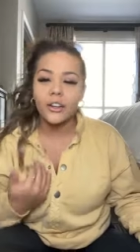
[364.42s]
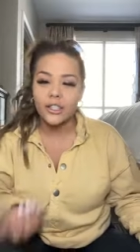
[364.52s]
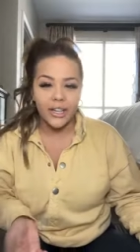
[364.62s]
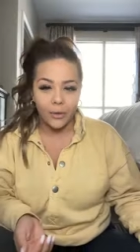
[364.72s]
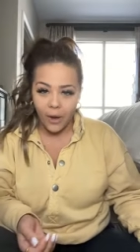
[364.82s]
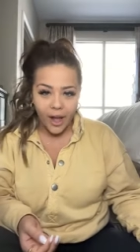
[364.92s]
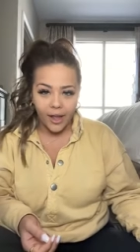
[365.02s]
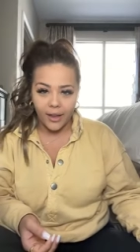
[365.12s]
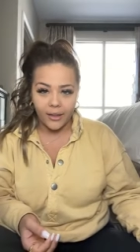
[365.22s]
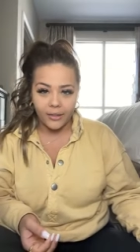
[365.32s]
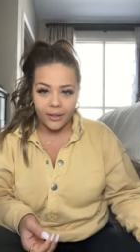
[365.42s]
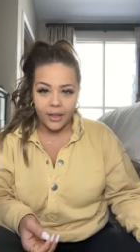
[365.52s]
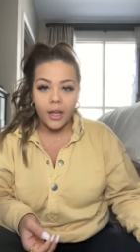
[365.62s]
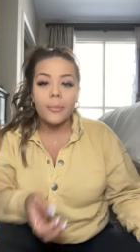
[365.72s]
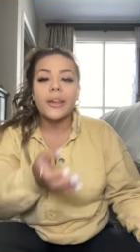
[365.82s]
understand why
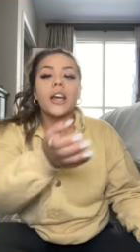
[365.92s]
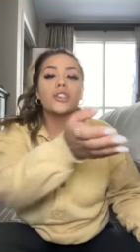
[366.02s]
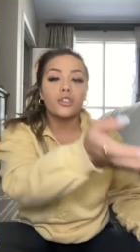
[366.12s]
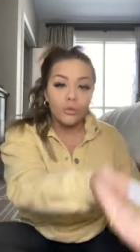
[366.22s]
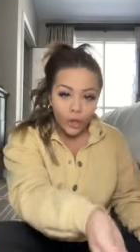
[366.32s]
because you